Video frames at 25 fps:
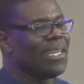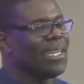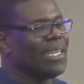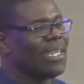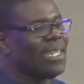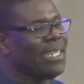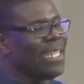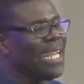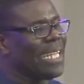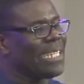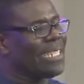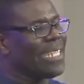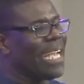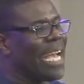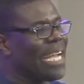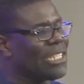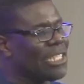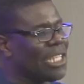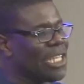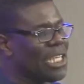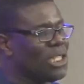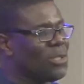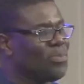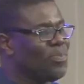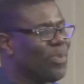the
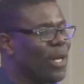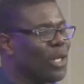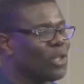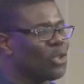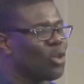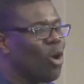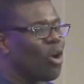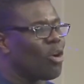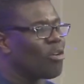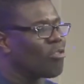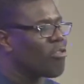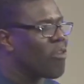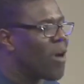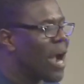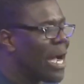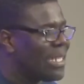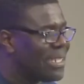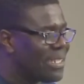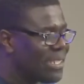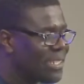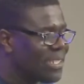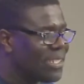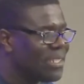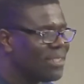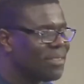church is built on
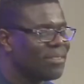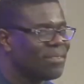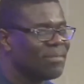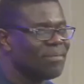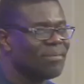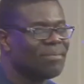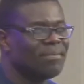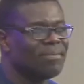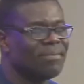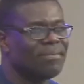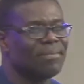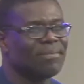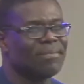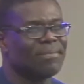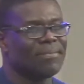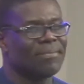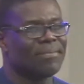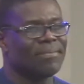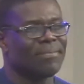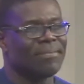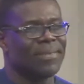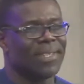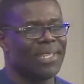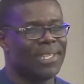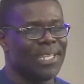Christ.
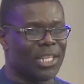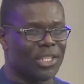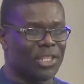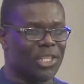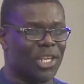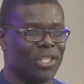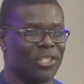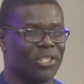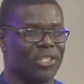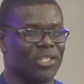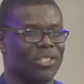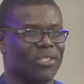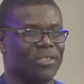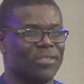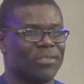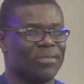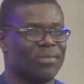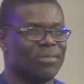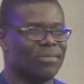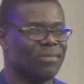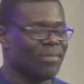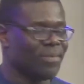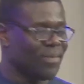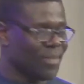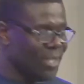The church
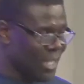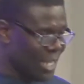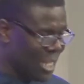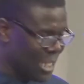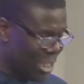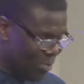is